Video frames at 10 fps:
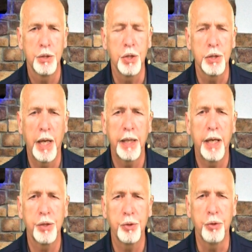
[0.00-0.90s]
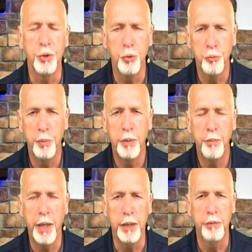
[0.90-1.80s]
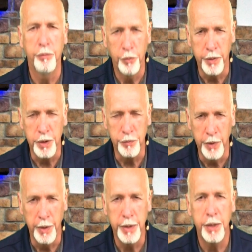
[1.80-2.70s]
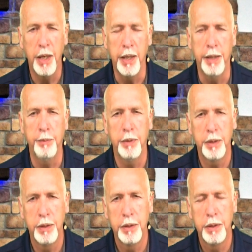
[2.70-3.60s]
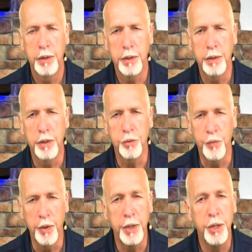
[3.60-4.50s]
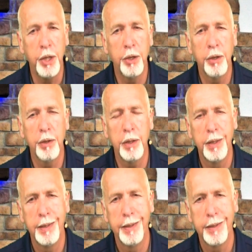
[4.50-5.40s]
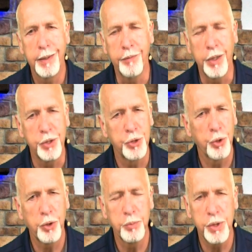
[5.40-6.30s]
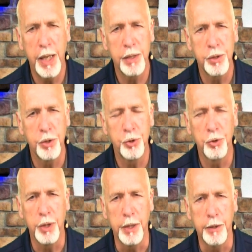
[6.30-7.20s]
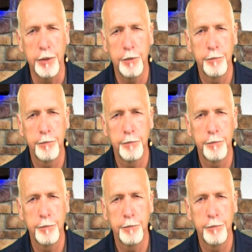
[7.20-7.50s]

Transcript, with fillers: Just like Esther, you've been made for this very time, this very year, the very circumstance that you're in.